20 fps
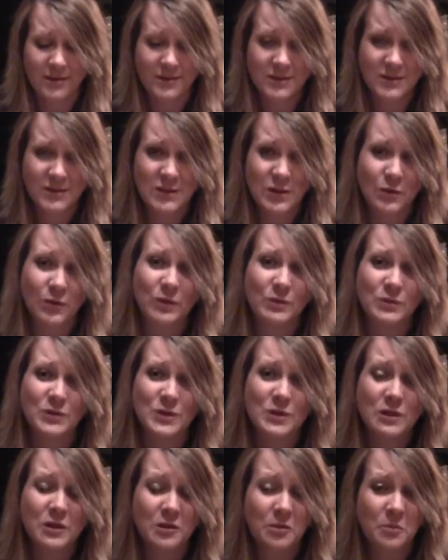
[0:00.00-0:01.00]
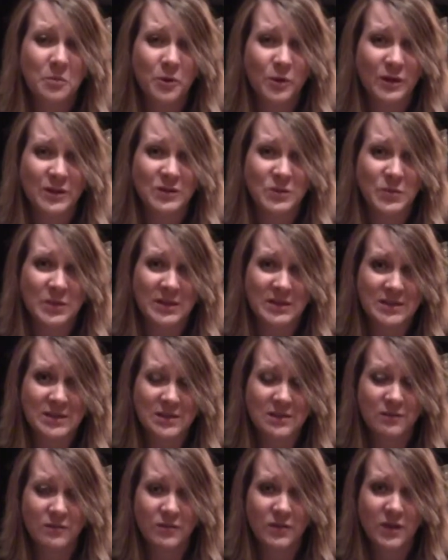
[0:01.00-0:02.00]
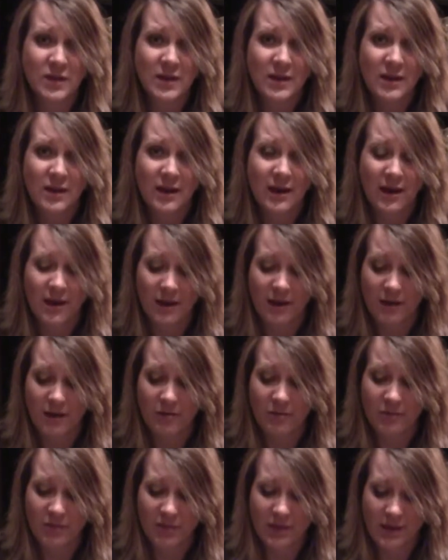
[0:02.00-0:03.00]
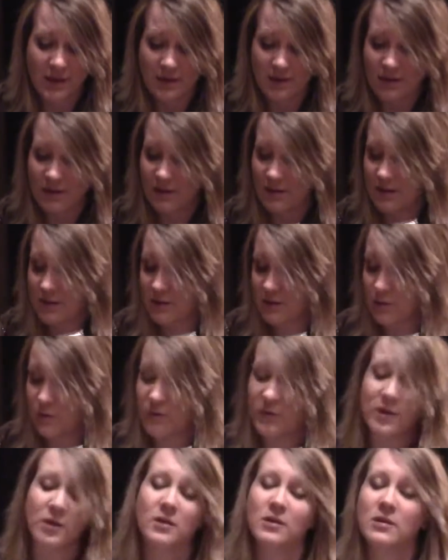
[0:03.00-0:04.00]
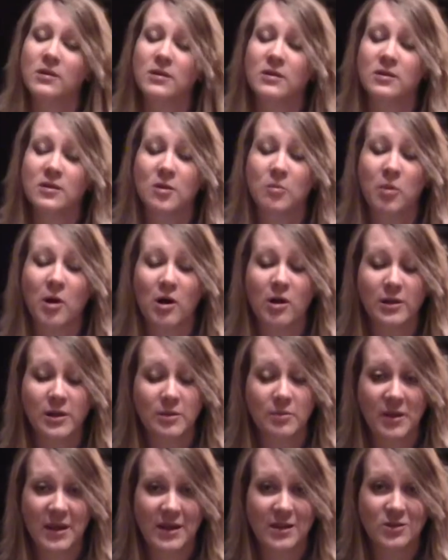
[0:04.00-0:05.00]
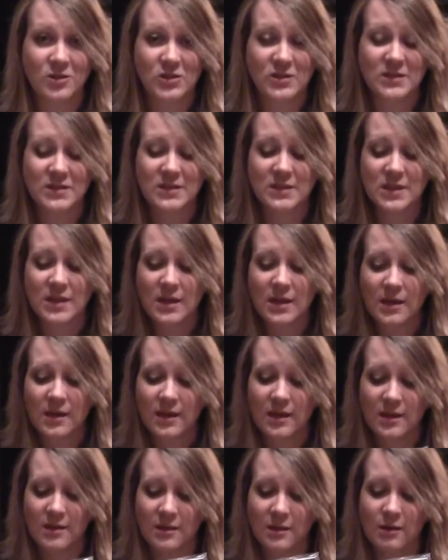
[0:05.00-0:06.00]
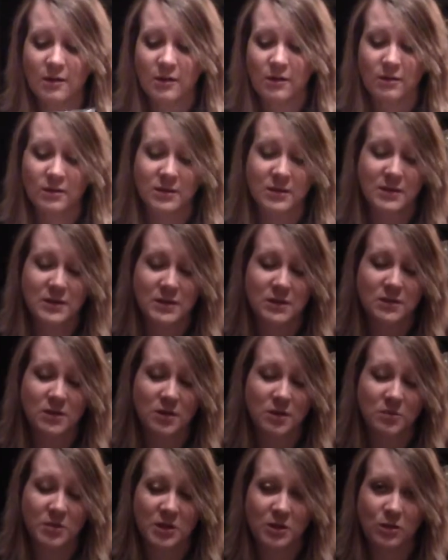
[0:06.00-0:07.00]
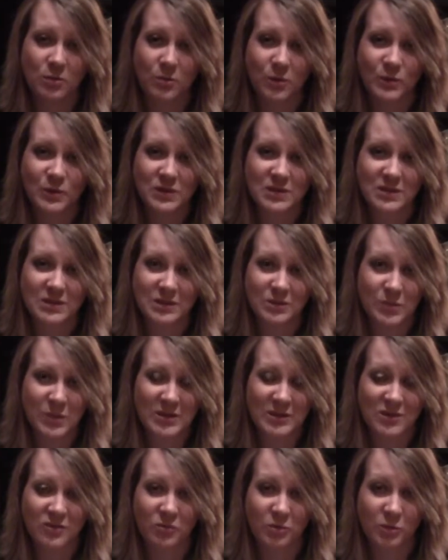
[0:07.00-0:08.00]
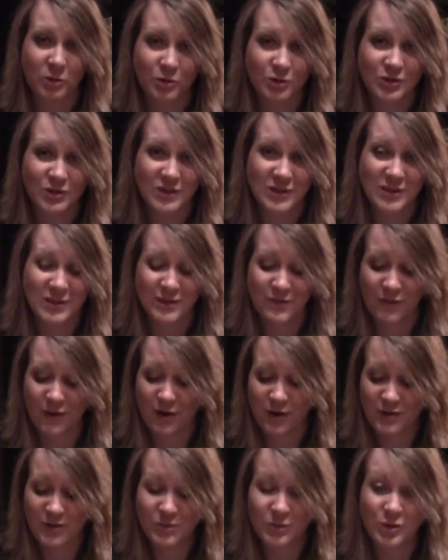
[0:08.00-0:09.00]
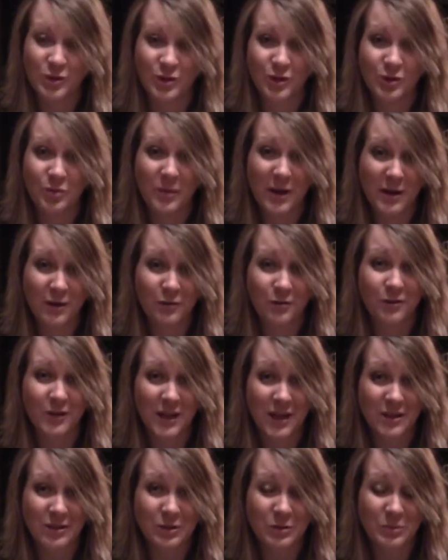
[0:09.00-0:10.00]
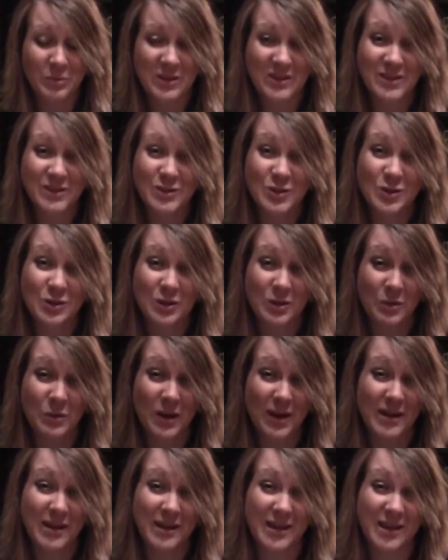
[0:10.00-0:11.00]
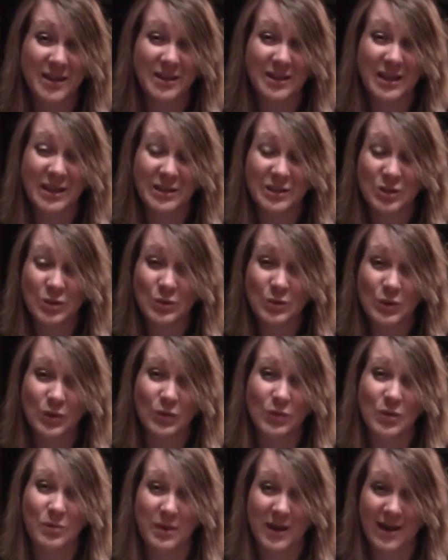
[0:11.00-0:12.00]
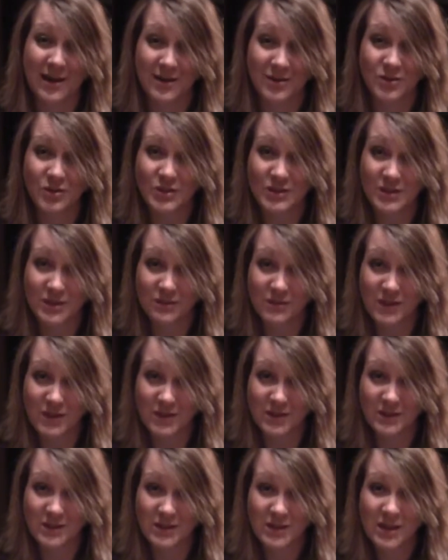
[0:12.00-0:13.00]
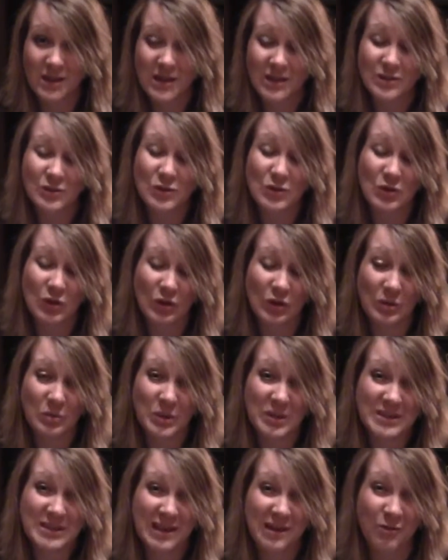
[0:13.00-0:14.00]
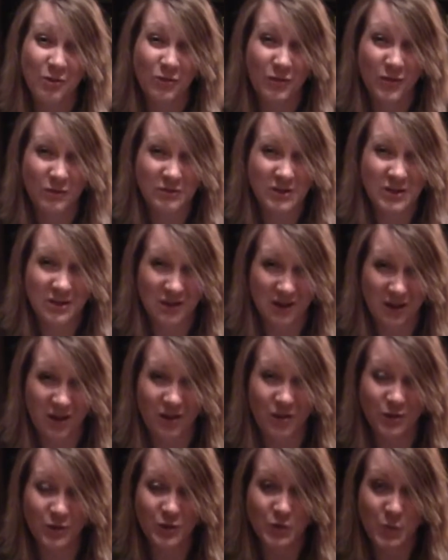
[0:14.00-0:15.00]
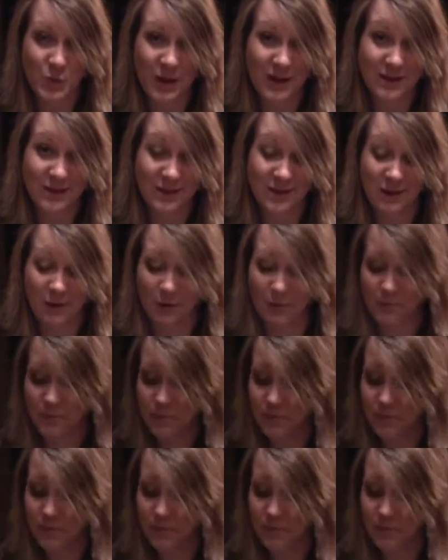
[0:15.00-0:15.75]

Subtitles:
So it was a little more expensive than the poly pages. This is going to be your most expensive purchase as far as putting your binder together, because you're going to want to get like 2 or 3 packages of these. So you're going to be $10 or $15 right there.